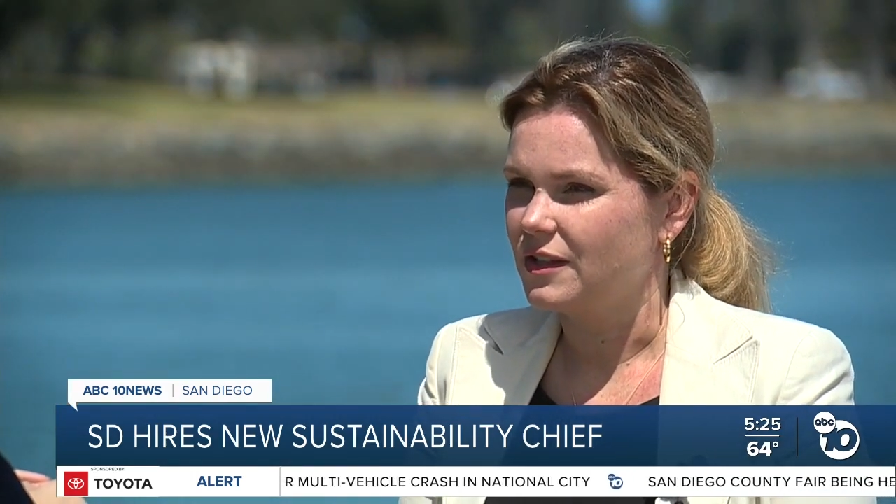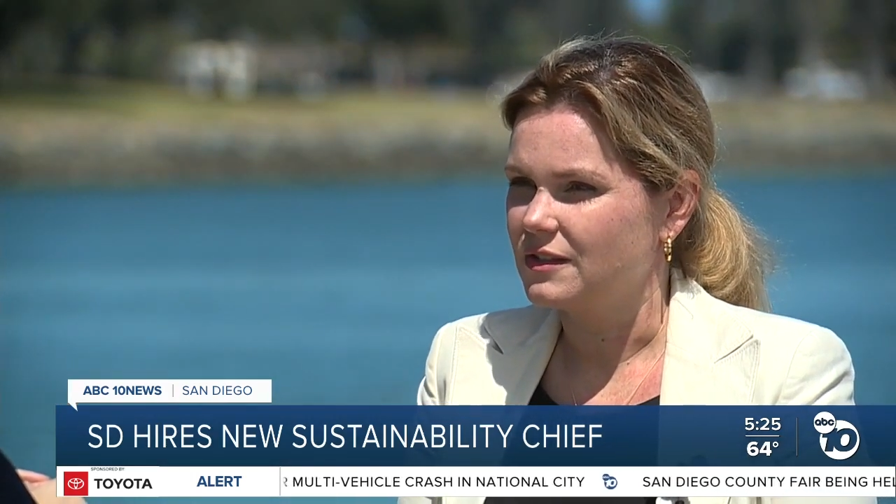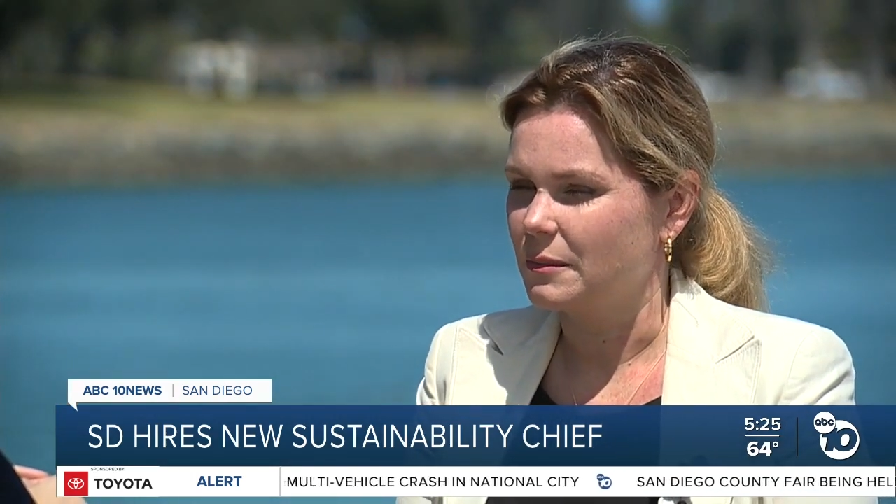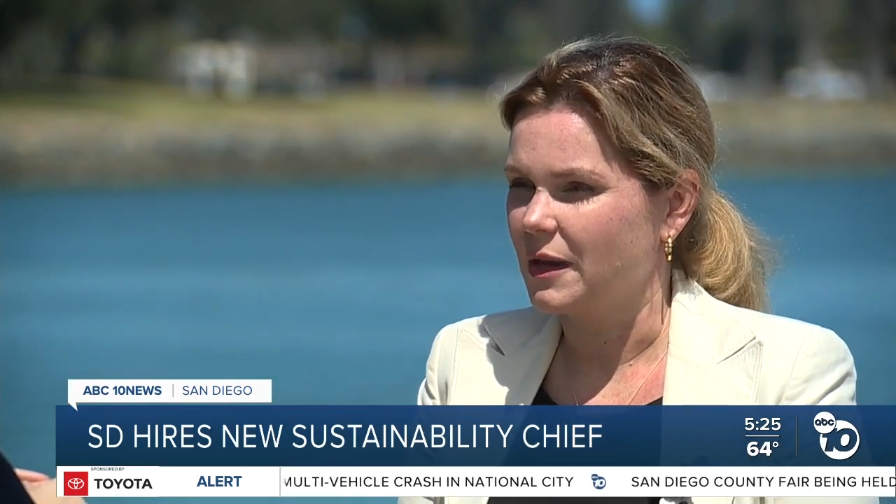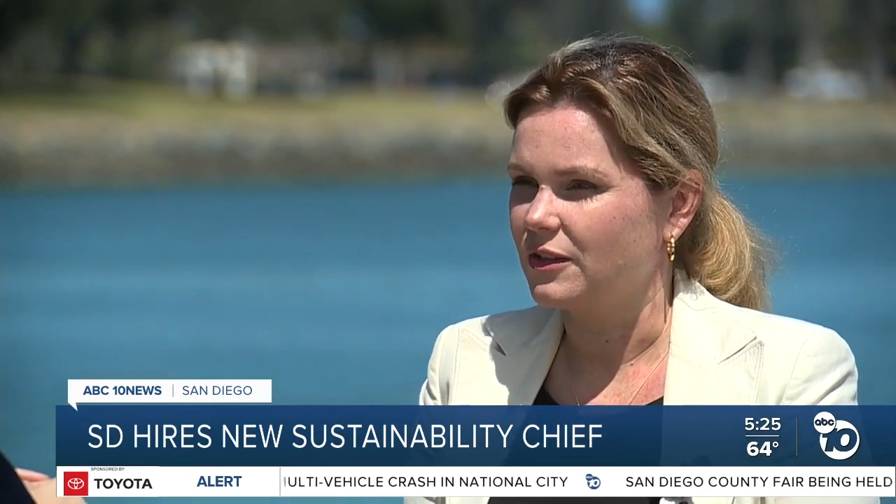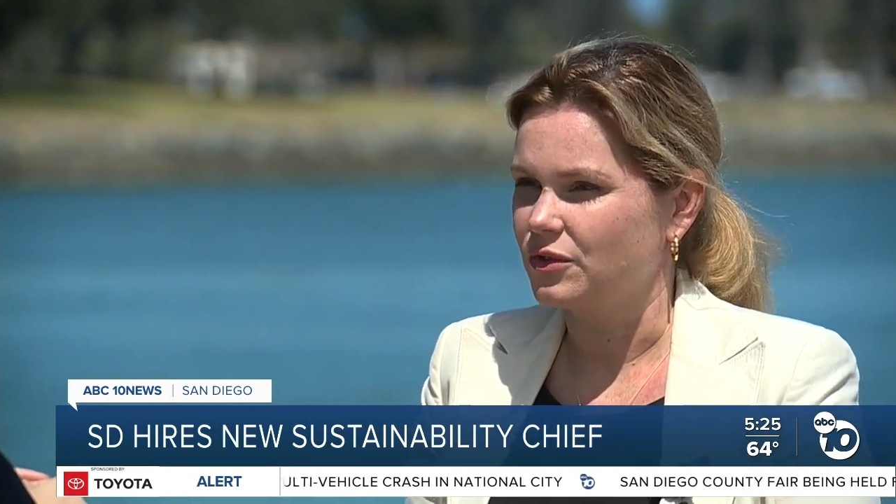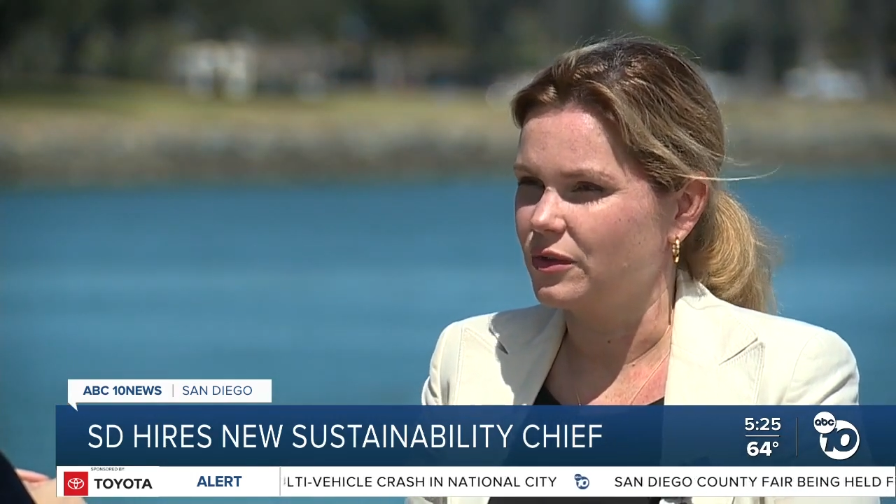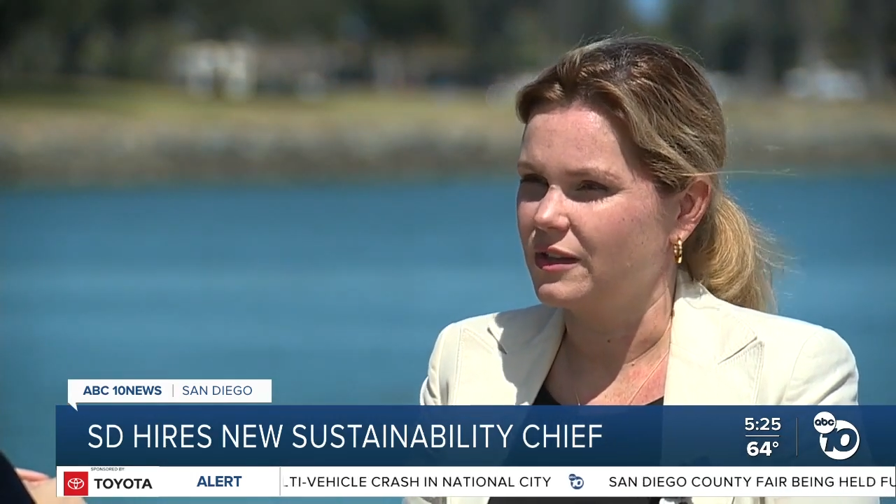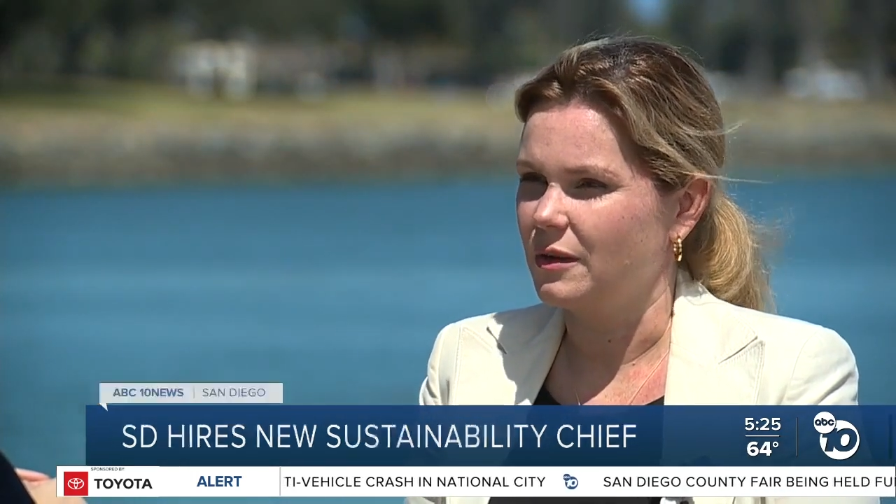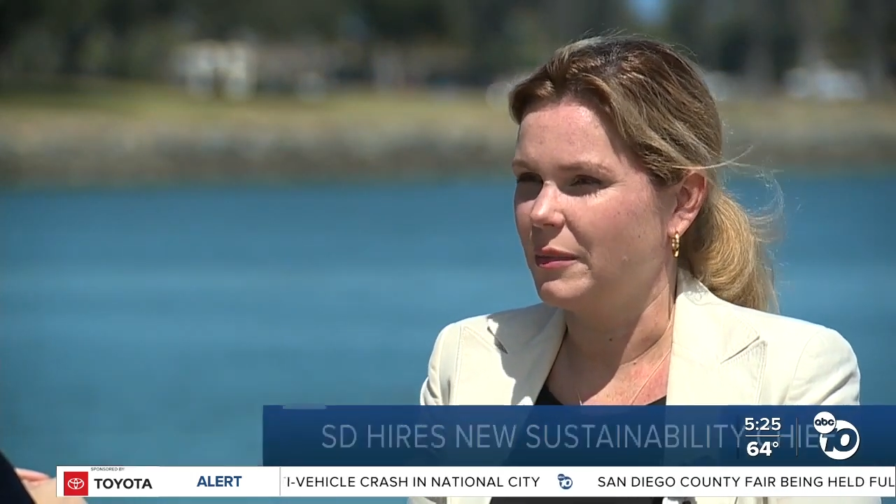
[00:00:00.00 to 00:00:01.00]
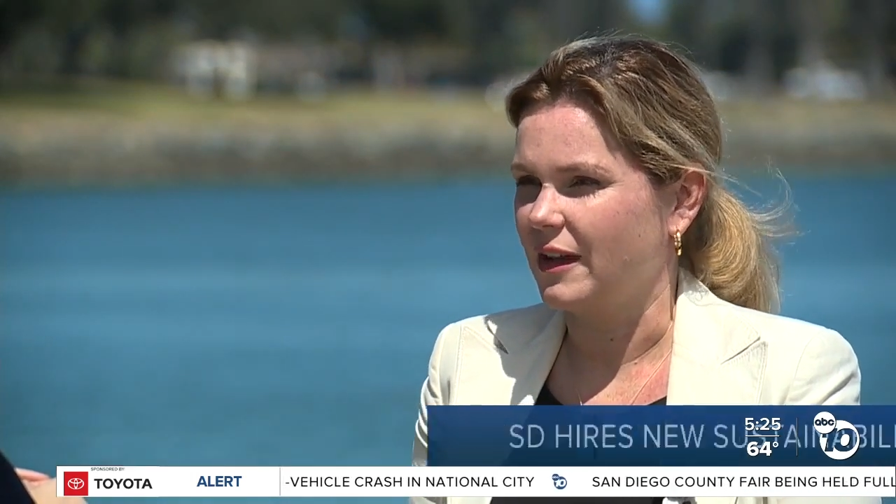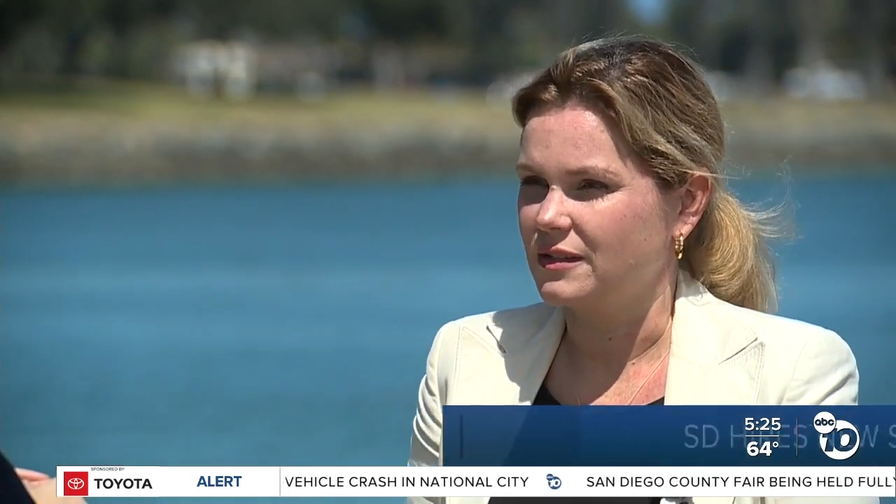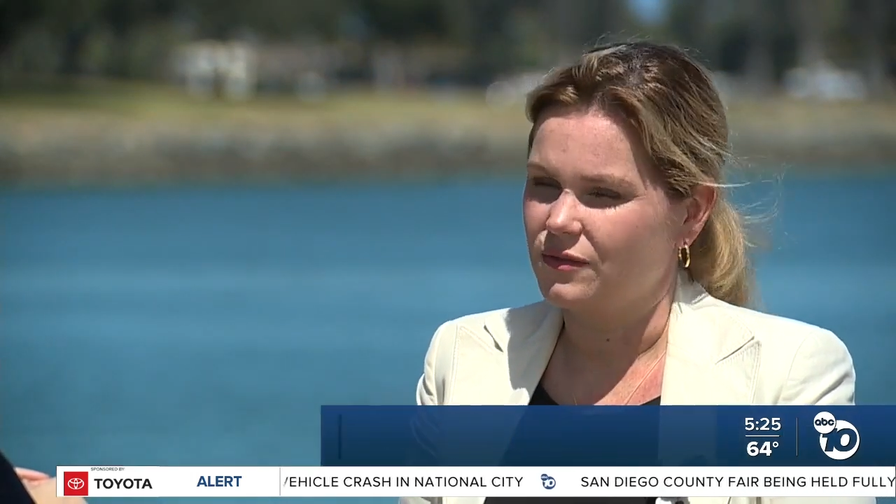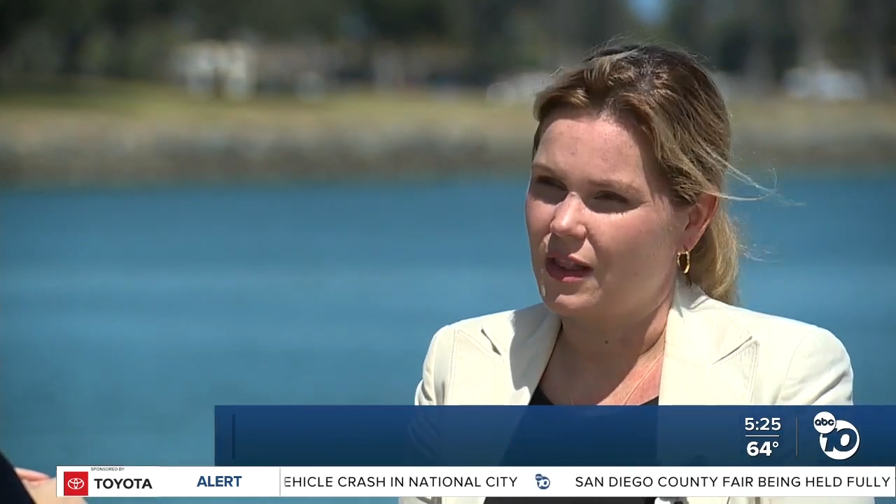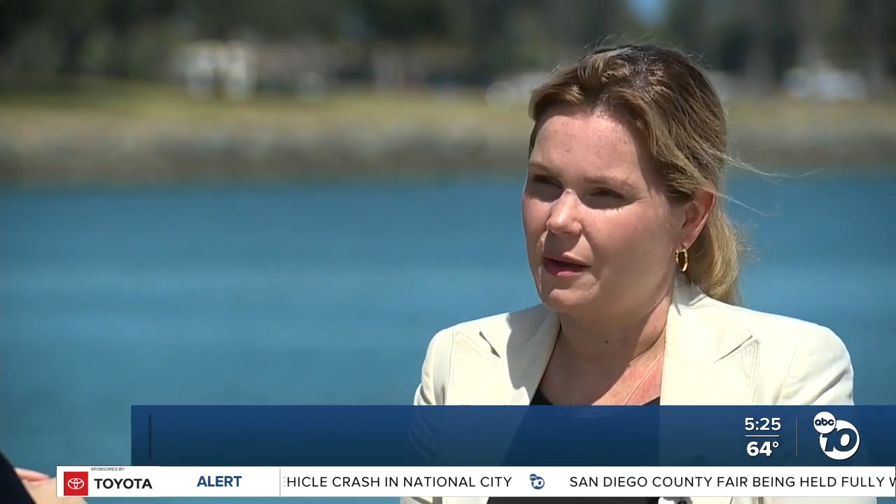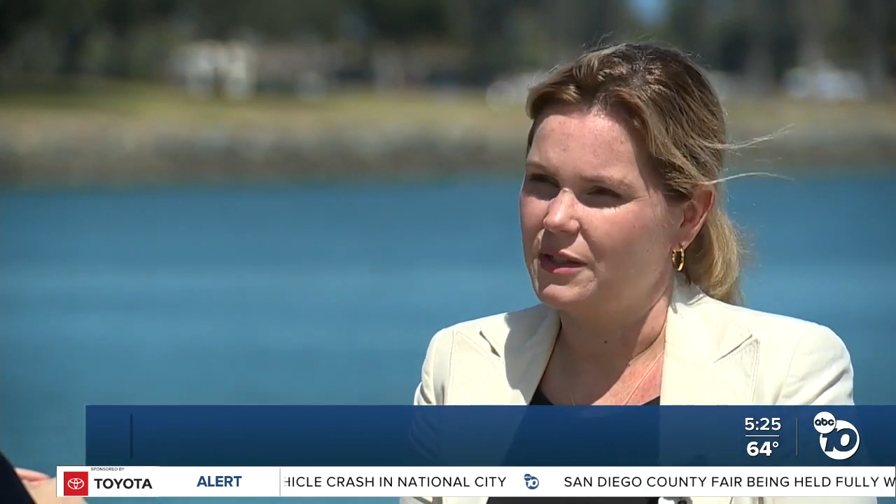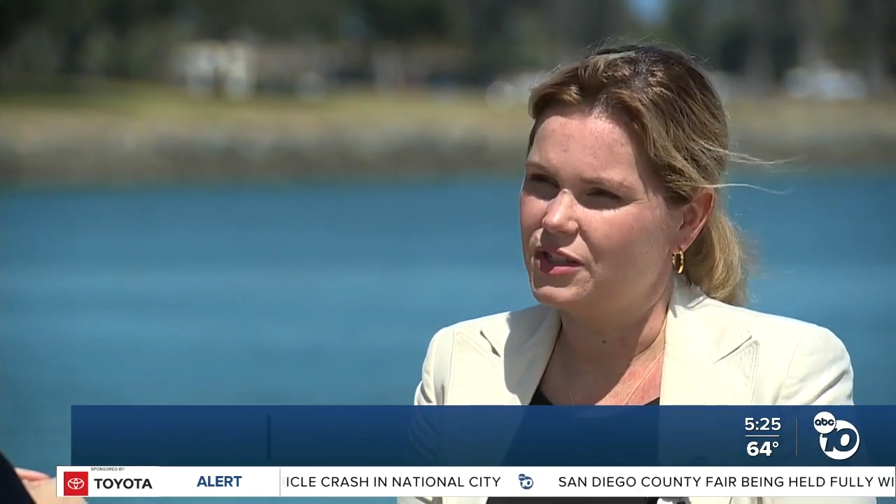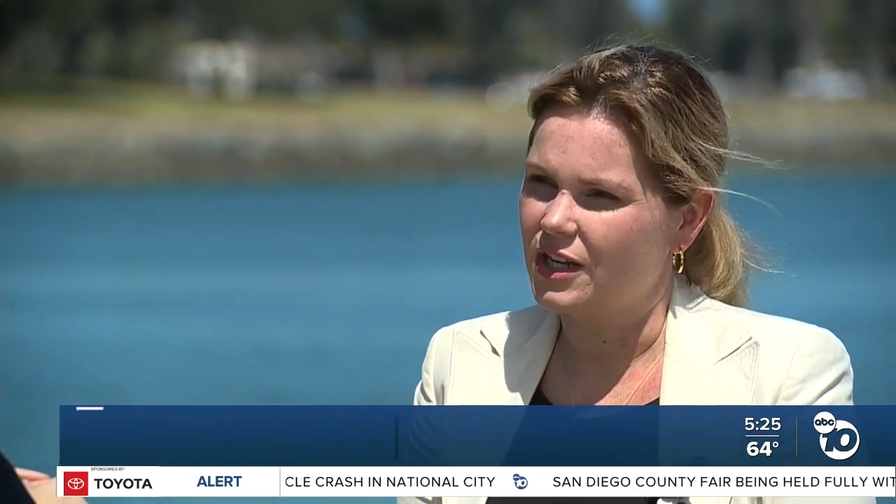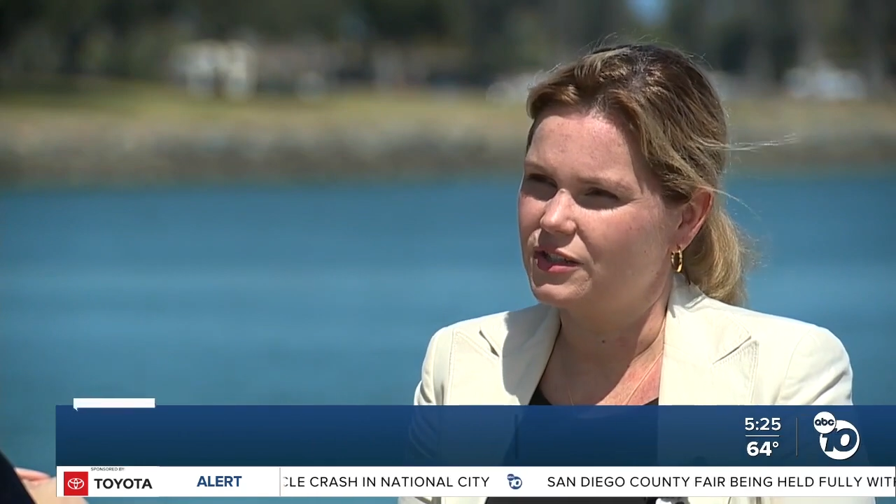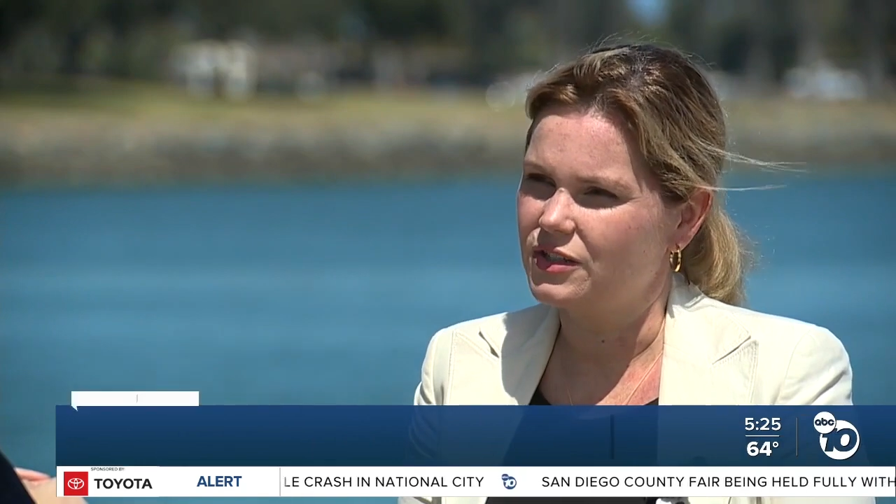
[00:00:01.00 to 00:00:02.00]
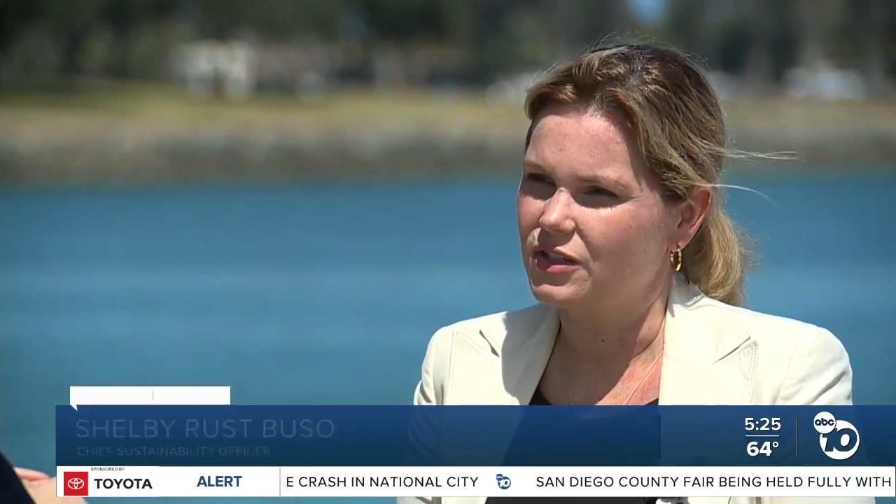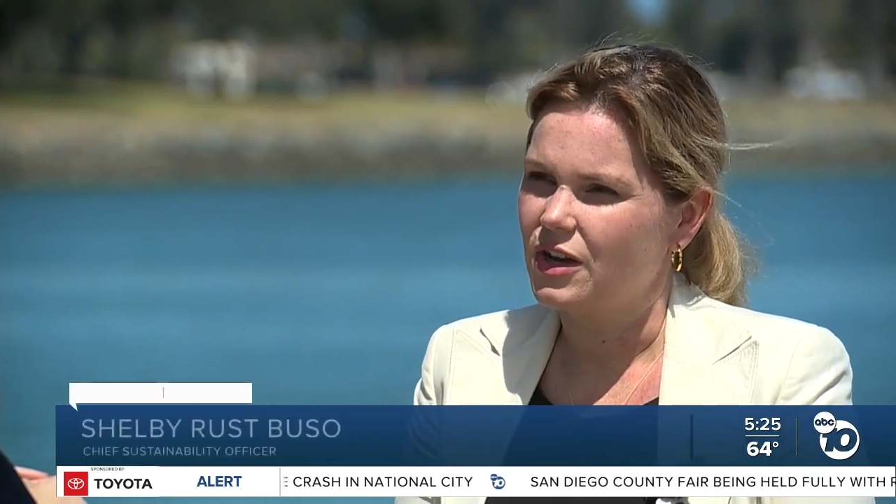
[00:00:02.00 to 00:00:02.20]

to make sure the impacts of climate change